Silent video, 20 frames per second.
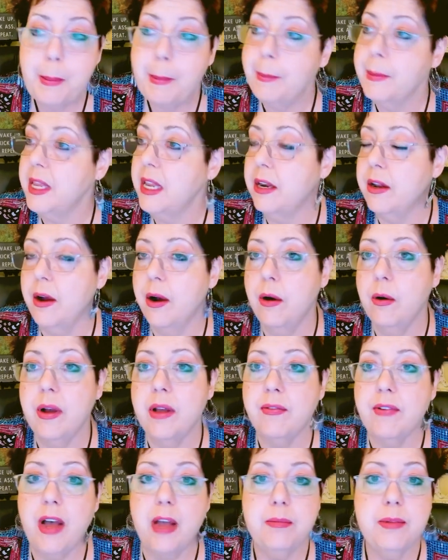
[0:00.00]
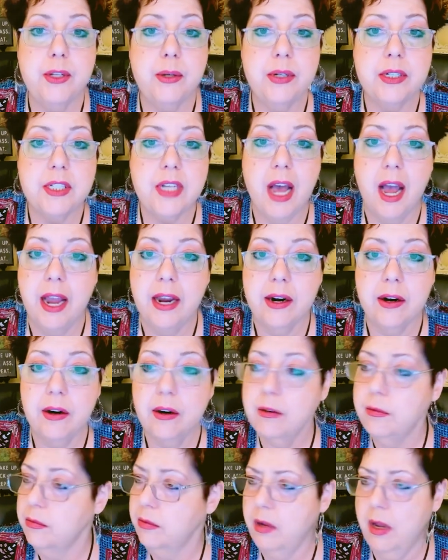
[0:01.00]
You know, if I blew a
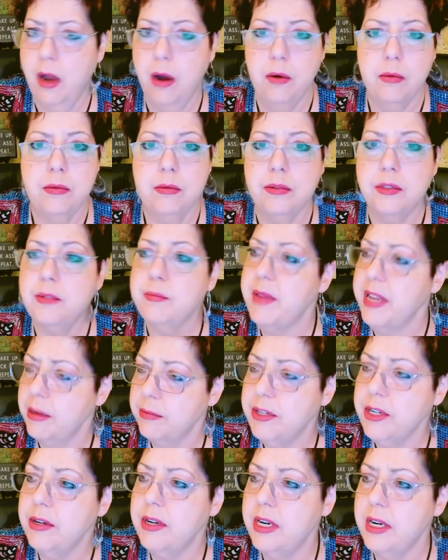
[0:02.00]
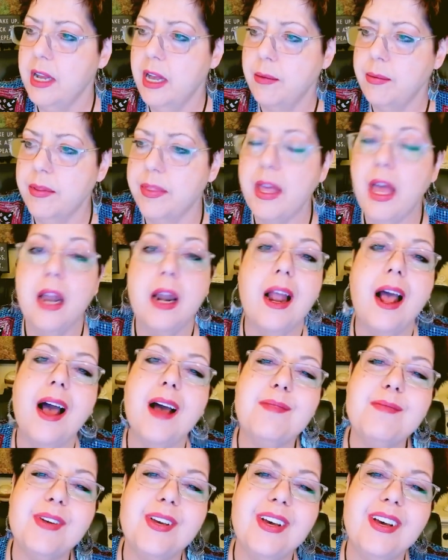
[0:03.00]
tire, oh, ma'am, do you need help with that?
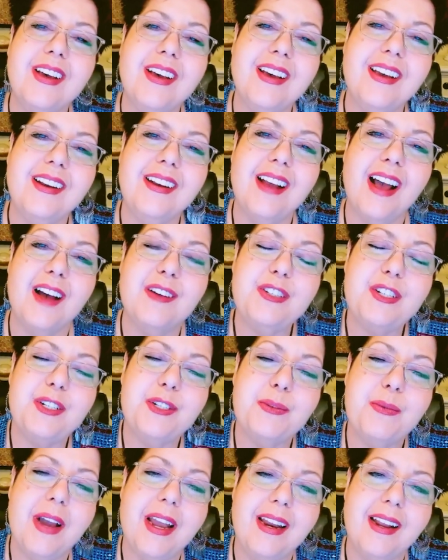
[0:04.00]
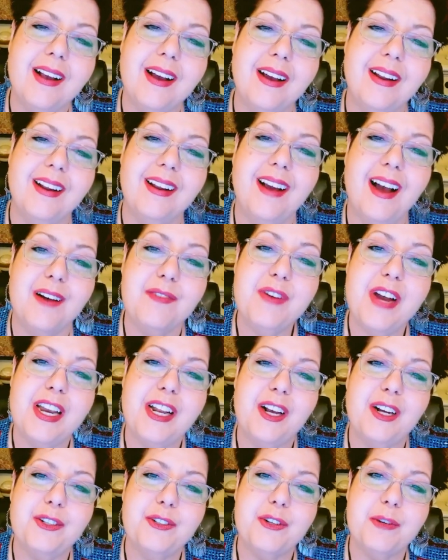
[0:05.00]
I'm good. I'm waiting
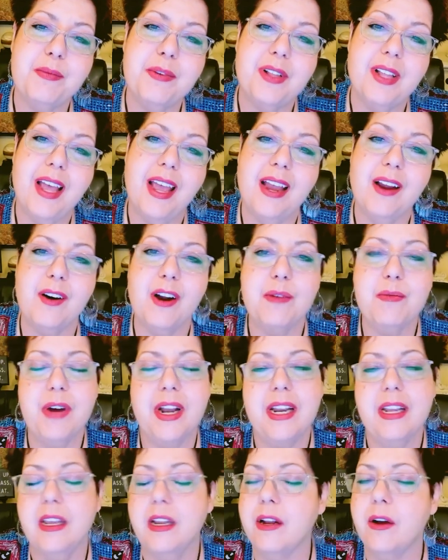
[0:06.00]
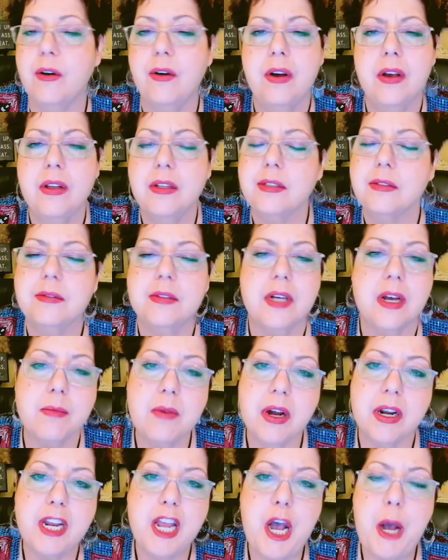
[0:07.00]
on AAA, or I'm waiting, you know, come
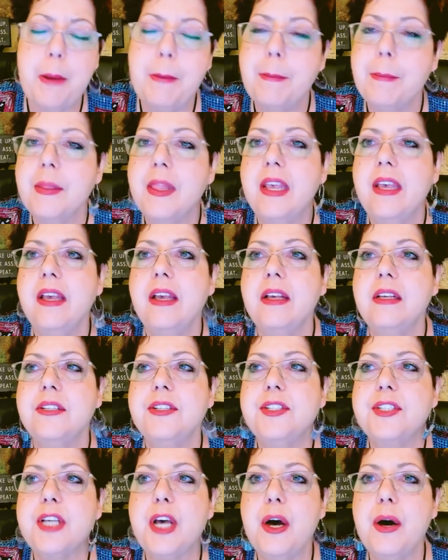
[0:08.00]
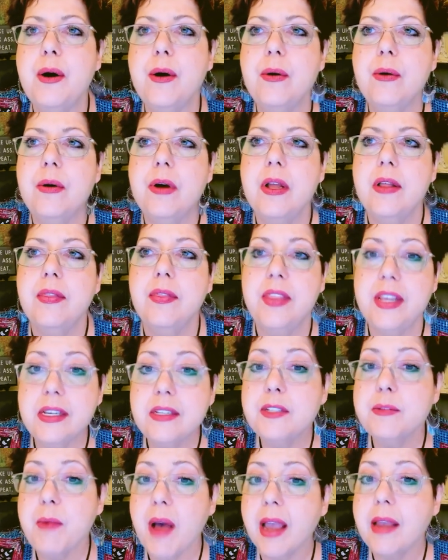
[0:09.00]
on now. So
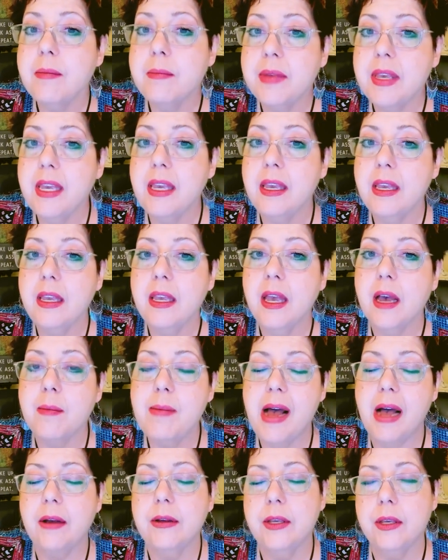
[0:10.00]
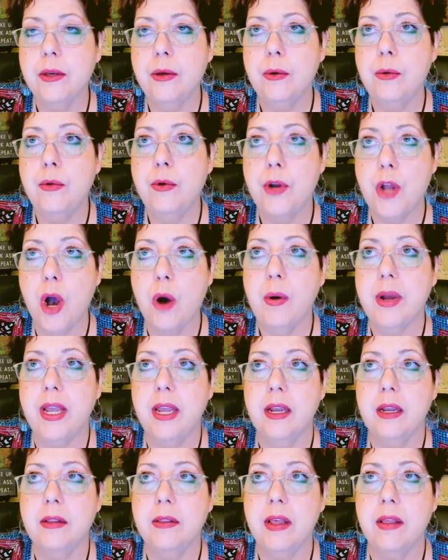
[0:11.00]
this might be about you
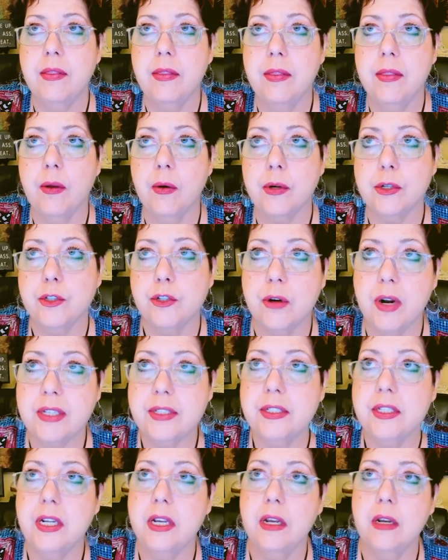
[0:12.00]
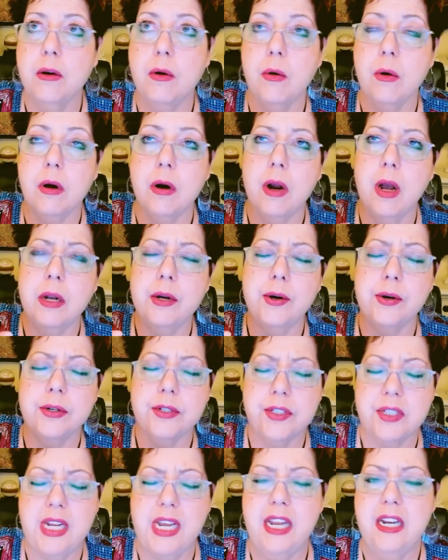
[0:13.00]
knowing that, or trusting or
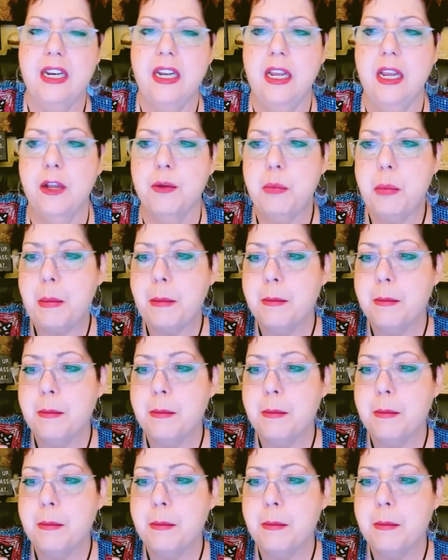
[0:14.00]
understanding